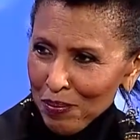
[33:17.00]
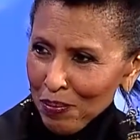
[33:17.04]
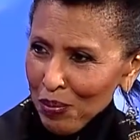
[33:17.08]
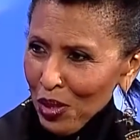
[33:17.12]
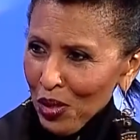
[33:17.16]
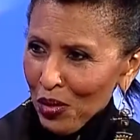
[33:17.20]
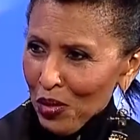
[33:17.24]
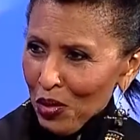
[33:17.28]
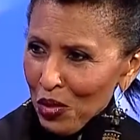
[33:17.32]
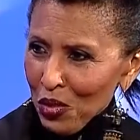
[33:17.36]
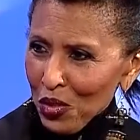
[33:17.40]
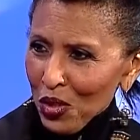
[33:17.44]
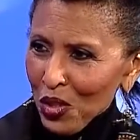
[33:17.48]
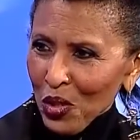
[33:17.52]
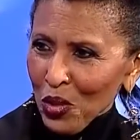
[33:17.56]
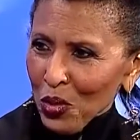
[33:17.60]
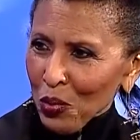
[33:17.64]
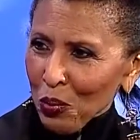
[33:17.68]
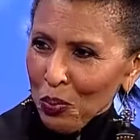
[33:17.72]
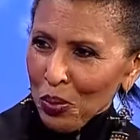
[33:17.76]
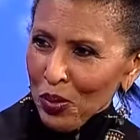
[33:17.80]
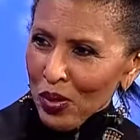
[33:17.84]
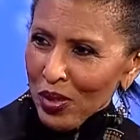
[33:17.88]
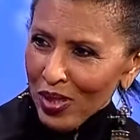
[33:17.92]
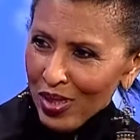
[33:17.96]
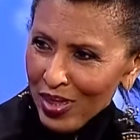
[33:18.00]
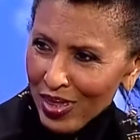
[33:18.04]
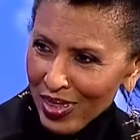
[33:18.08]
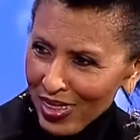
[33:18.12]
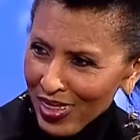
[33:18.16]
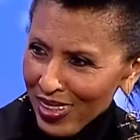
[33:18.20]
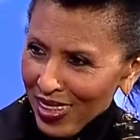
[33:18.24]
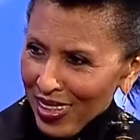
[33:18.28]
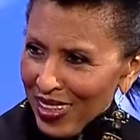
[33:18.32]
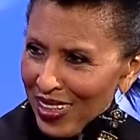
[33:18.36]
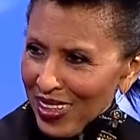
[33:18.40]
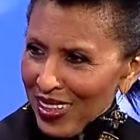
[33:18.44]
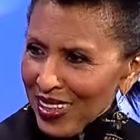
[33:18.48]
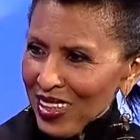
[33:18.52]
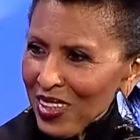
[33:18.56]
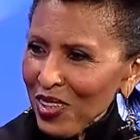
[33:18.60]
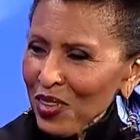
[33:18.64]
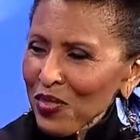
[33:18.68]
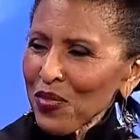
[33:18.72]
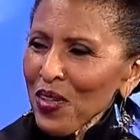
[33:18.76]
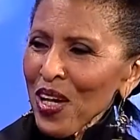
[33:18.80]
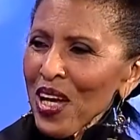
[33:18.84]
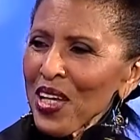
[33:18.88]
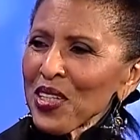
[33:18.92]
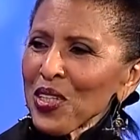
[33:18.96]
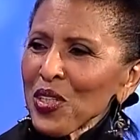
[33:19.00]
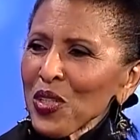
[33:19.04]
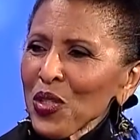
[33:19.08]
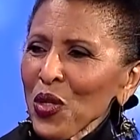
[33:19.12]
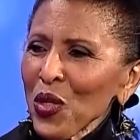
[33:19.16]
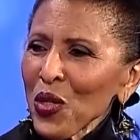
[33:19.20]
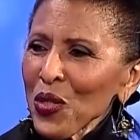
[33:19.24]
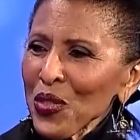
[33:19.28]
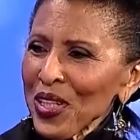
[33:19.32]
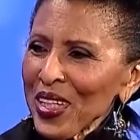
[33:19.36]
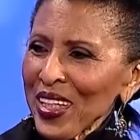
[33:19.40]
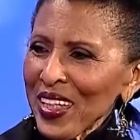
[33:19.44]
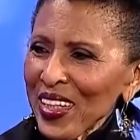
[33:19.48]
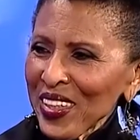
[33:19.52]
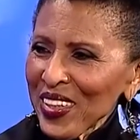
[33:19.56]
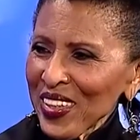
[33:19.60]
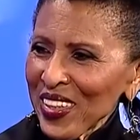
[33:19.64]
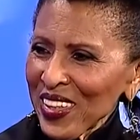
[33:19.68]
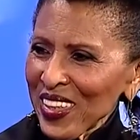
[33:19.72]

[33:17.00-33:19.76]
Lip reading: Periscope. Awesome. They'll find it all there.